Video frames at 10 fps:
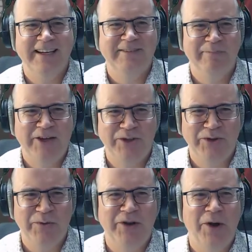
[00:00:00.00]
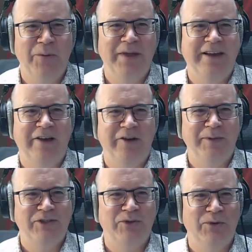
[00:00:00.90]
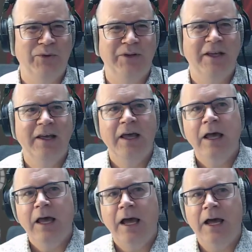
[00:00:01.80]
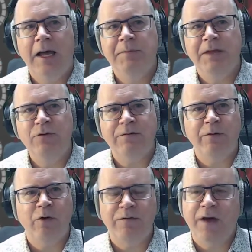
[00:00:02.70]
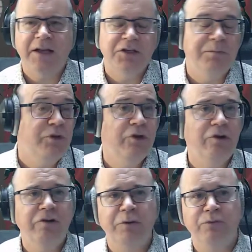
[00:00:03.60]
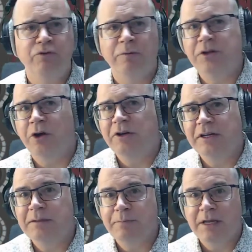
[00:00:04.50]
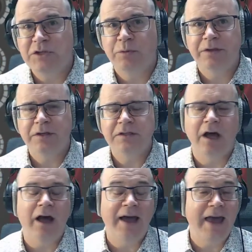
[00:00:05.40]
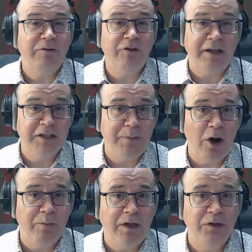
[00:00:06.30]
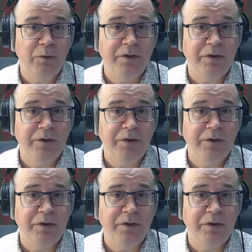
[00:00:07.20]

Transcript: Make sure you know where they're going to be stored. If you have a very fast computer, you probably don't need to mess with this. I have experimented with